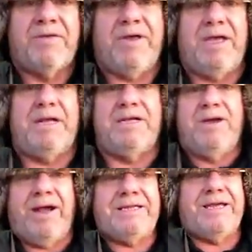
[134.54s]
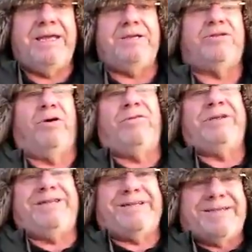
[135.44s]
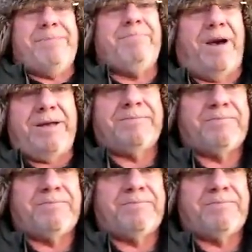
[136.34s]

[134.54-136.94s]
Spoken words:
the 19th of December,